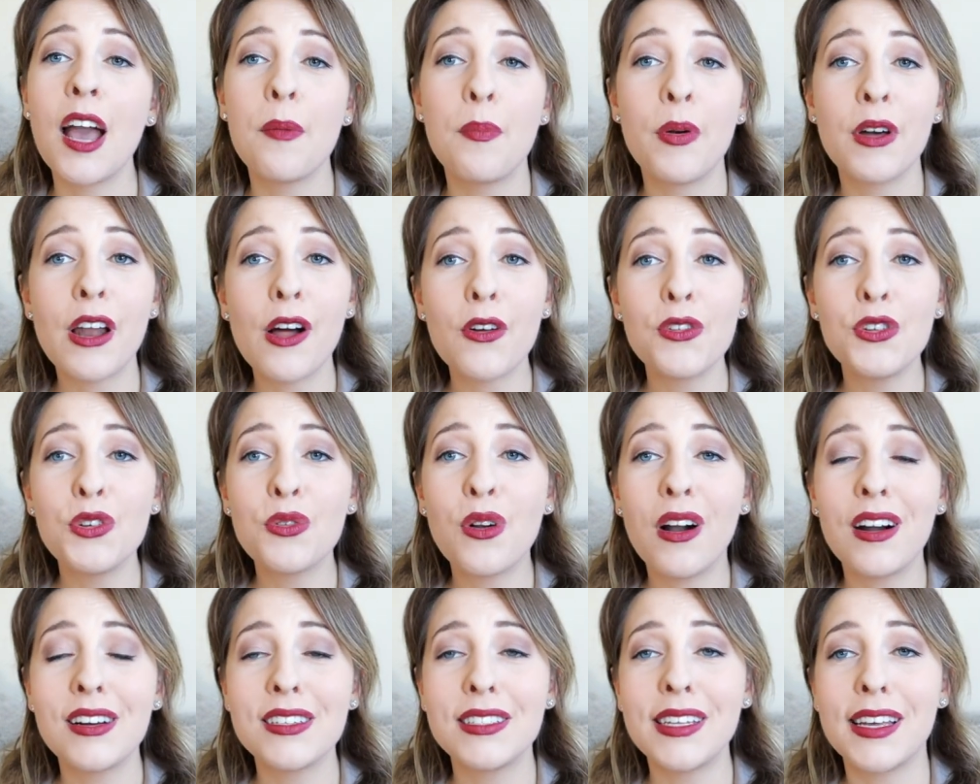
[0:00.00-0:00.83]
I put out new
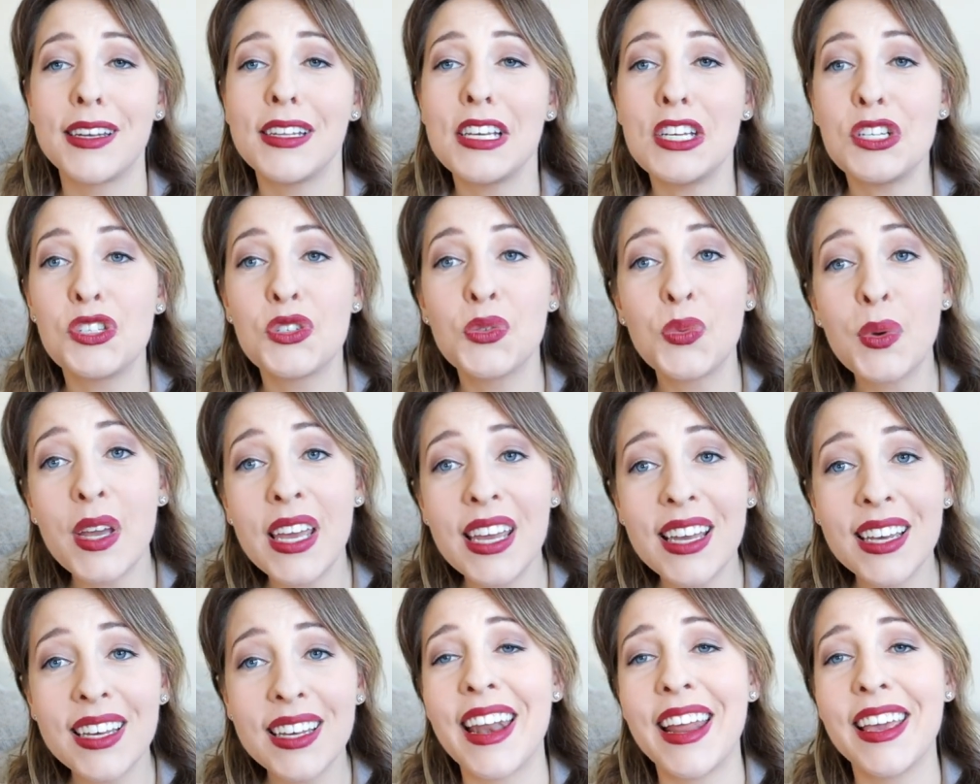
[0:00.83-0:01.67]
content each
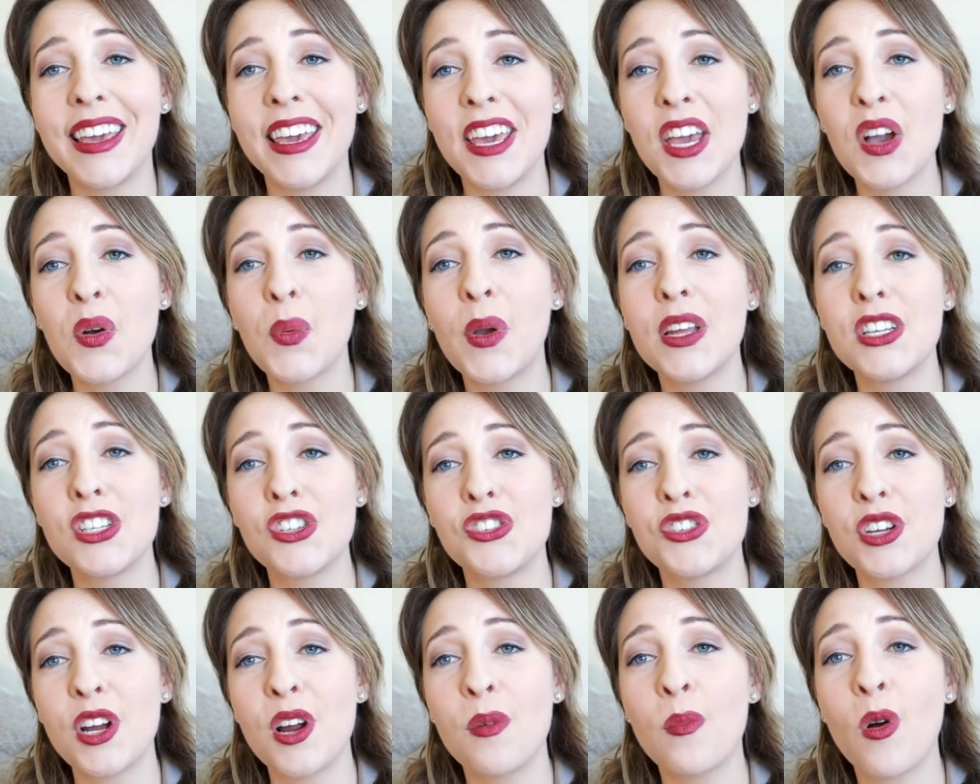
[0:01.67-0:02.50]
week and I can't wait to
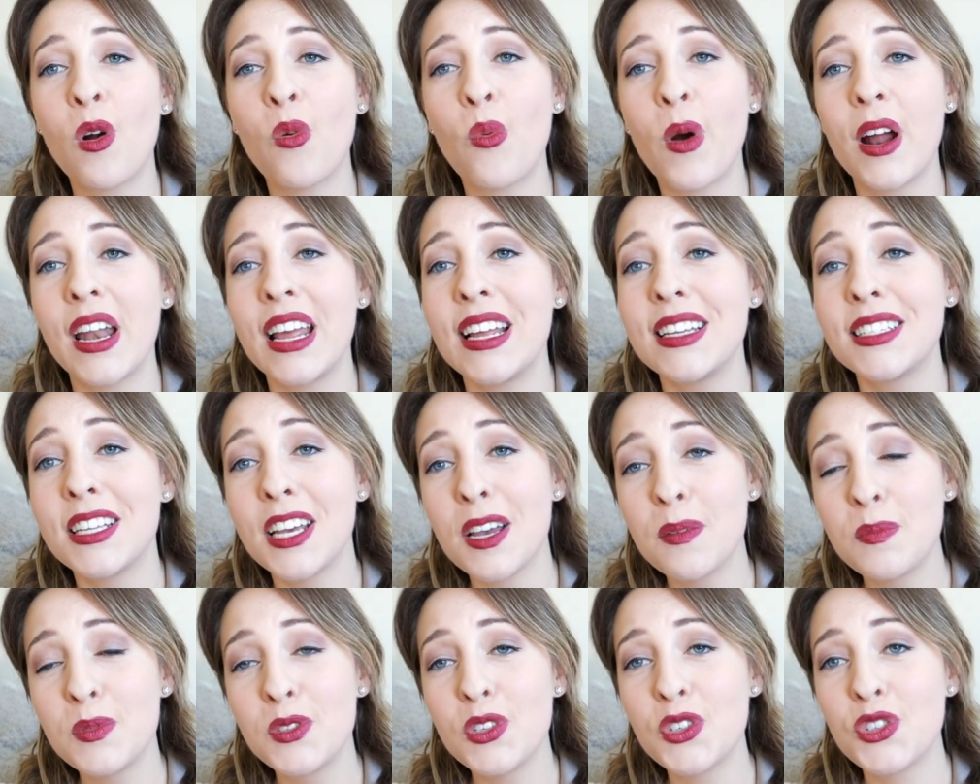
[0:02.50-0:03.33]
share more wedding
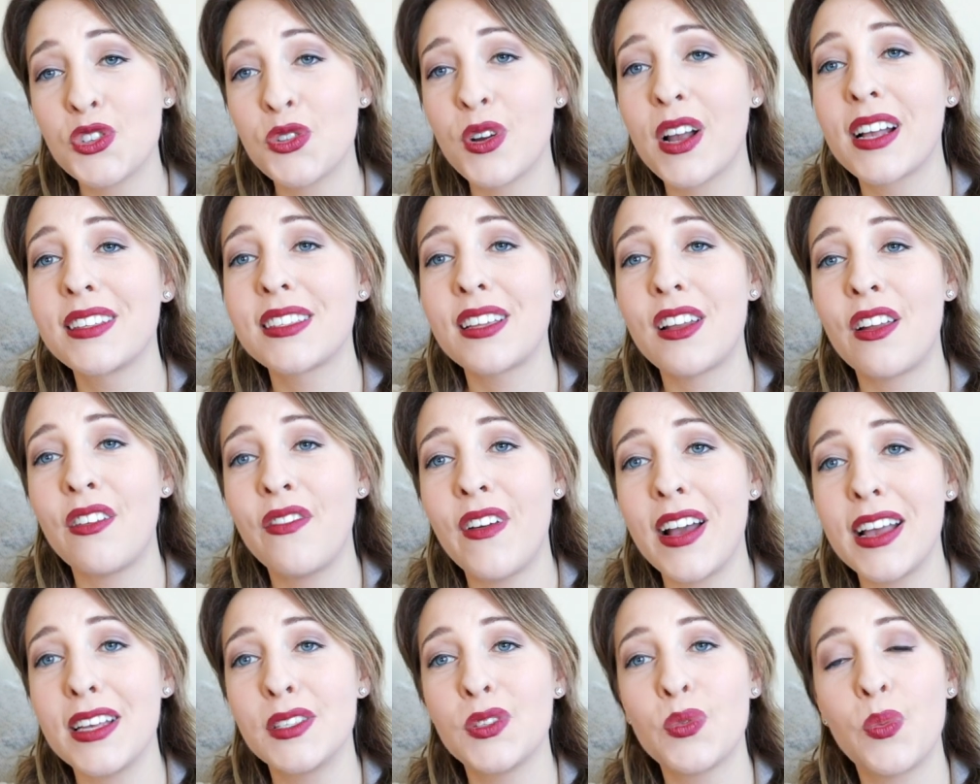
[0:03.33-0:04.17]
tips, tricks, and
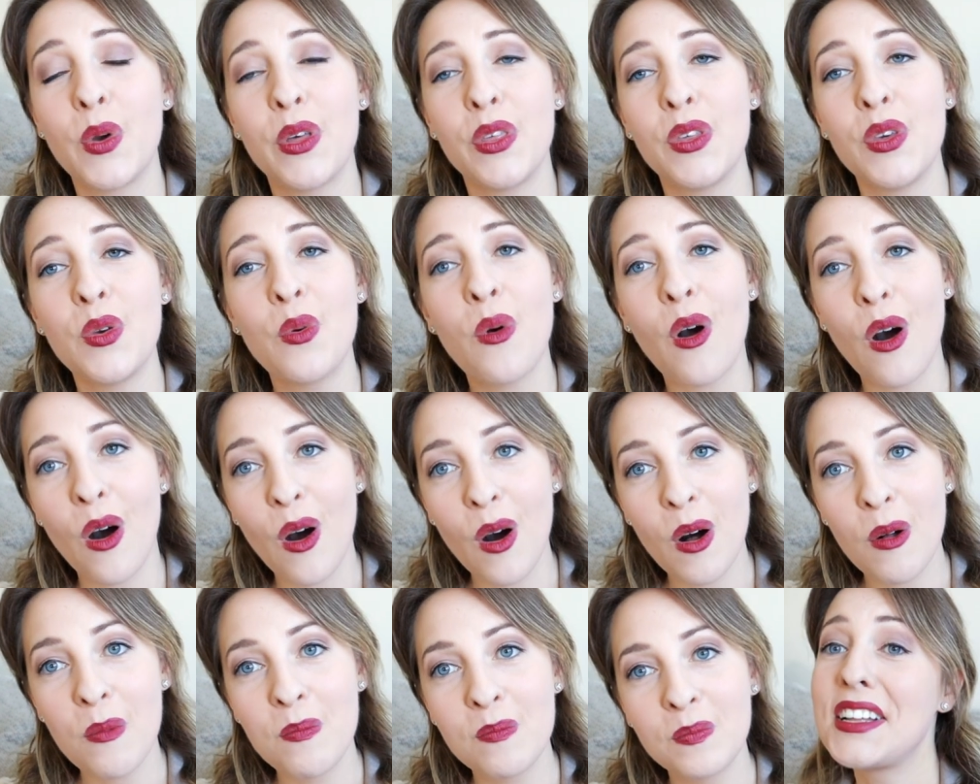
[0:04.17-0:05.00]
advice with you
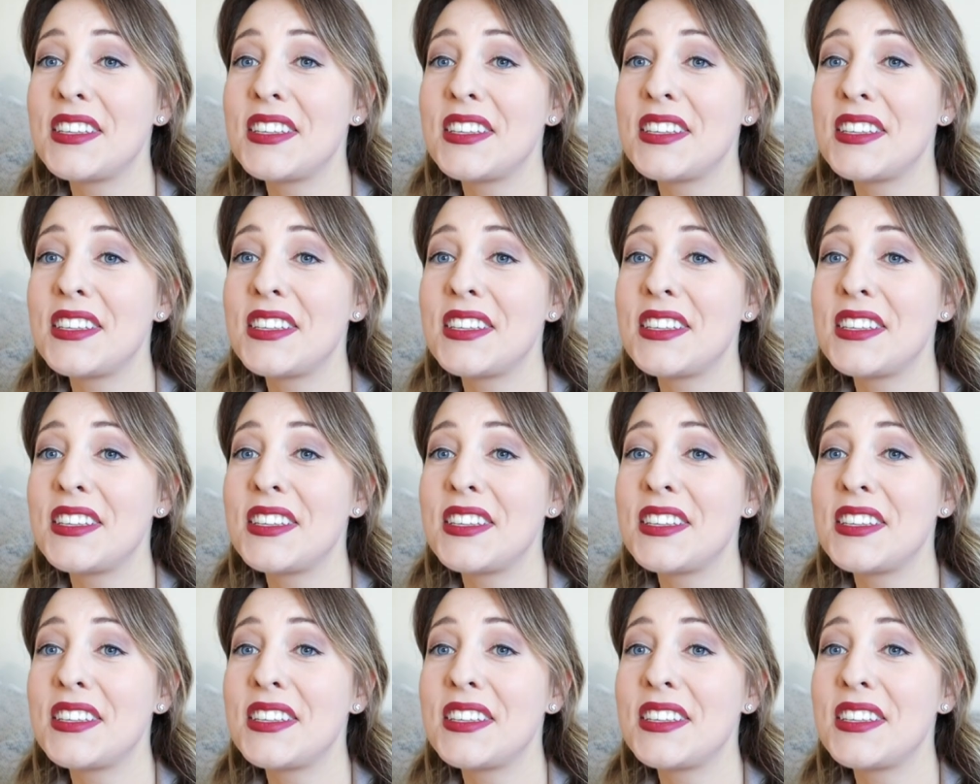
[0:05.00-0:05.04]
all.